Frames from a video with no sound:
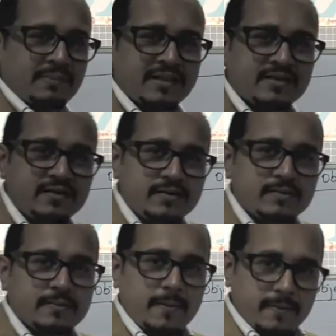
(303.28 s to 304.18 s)
a method.
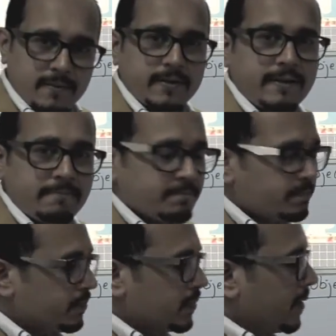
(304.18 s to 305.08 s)
Okay.
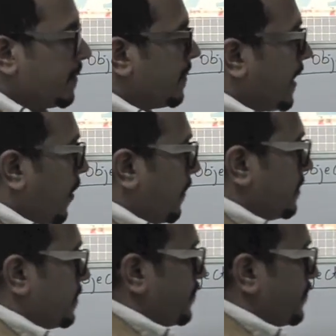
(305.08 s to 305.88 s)
Now,